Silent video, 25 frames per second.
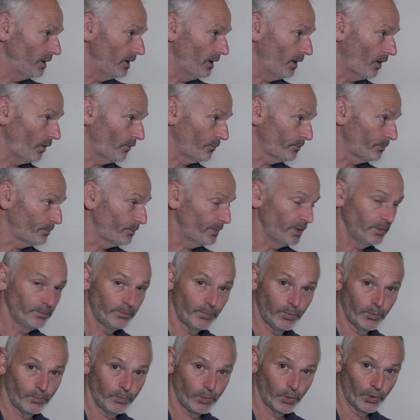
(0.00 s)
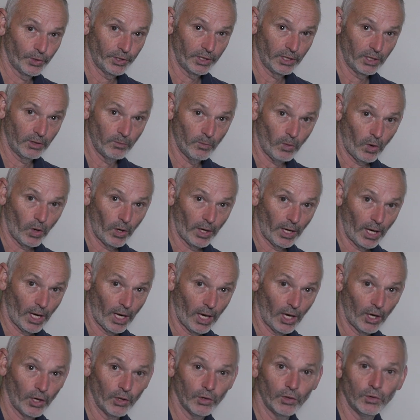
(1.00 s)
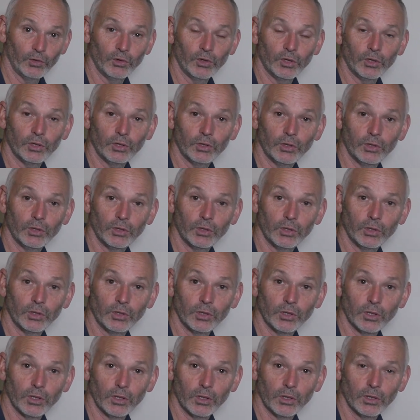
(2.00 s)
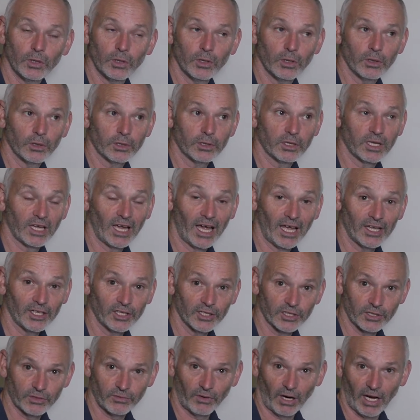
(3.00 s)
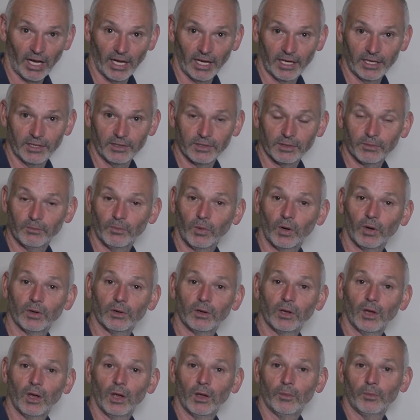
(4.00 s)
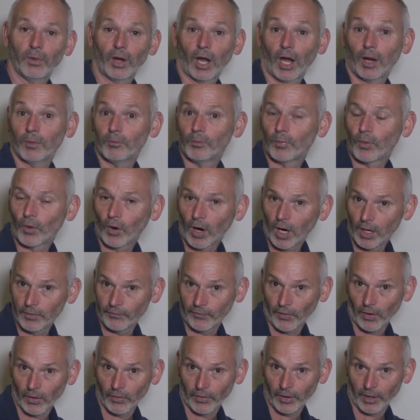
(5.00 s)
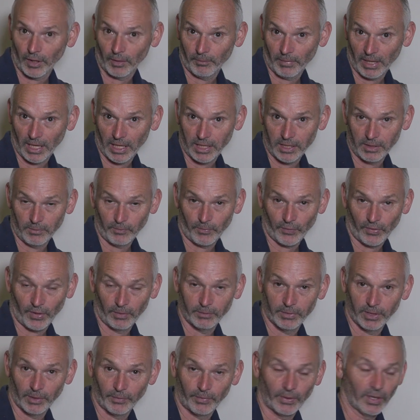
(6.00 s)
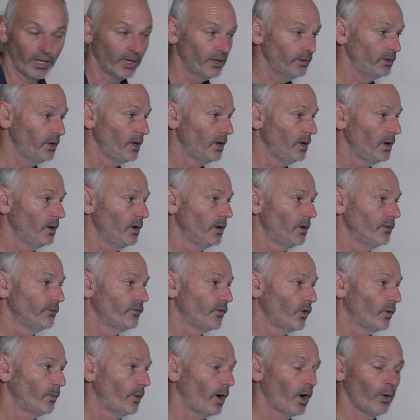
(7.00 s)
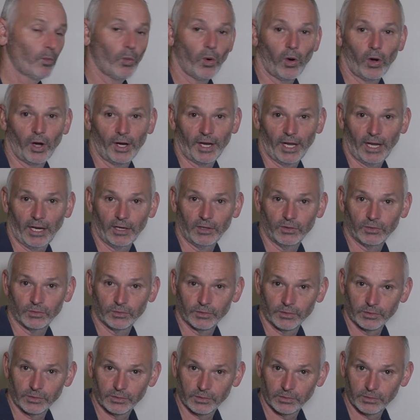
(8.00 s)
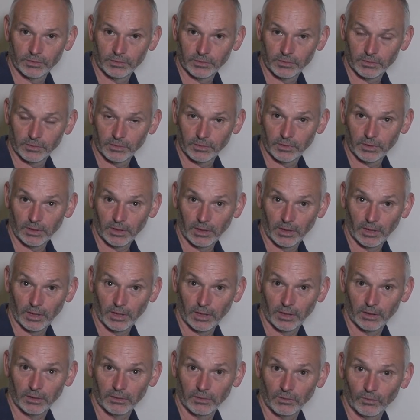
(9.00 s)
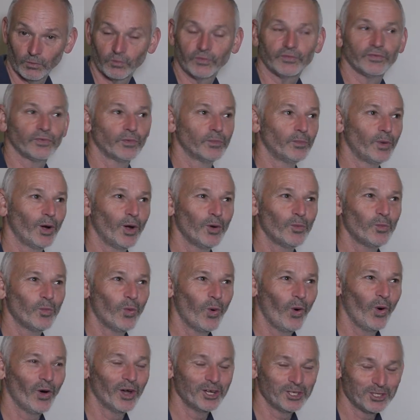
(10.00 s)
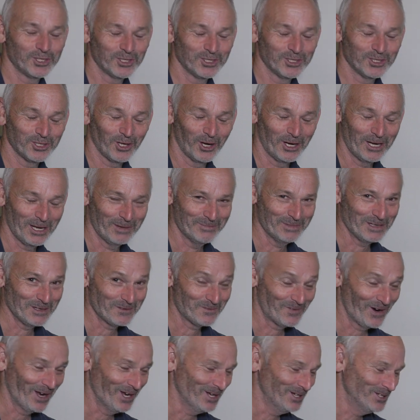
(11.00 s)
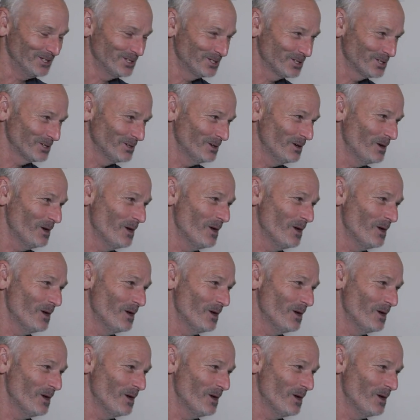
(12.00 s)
Now I've been putting my own color grade, my own profile that I made in Premiere Pro for my wide angled, for my wide dynamic range